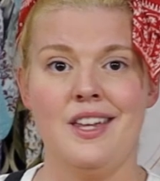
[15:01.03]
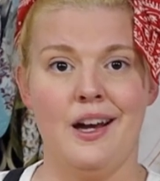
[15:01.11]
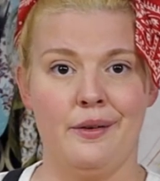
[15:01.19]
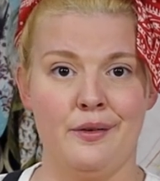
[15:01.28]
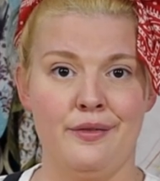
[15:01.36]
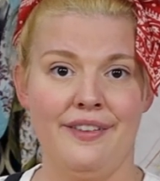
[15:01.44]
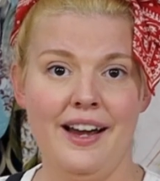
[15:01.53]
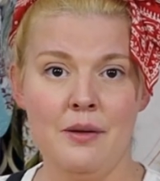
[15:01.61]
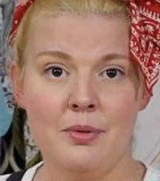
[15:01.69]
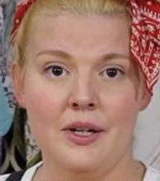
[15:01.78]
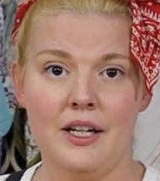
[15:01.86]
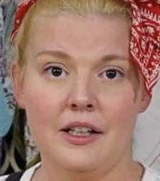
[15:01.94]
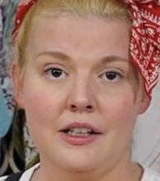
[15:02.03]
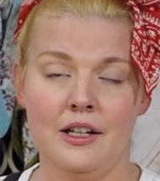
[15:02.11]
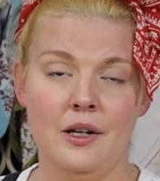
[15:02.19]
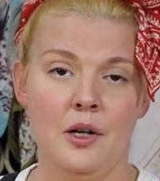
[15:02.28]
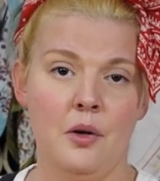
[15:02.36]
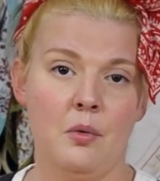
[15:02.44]
the outer fabric,
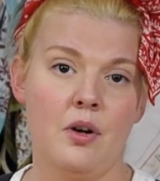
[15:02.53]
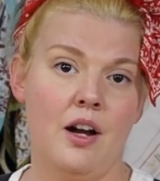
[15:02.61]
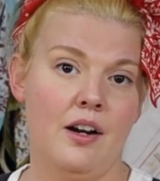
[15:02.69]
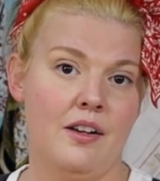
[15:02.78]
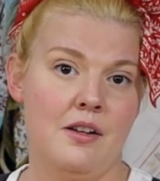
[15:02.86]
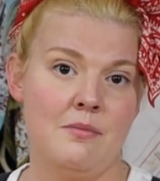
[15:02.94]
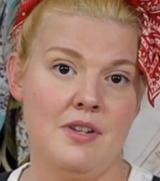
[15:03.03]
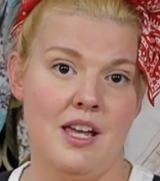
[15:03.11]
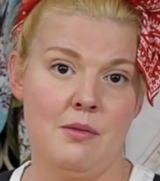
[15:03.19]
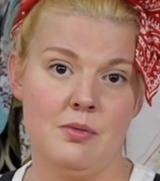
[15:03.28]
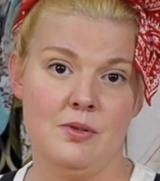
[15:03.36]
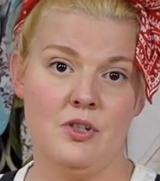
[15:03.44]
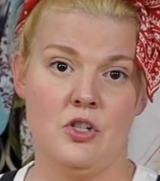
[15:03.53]
we're not going to be able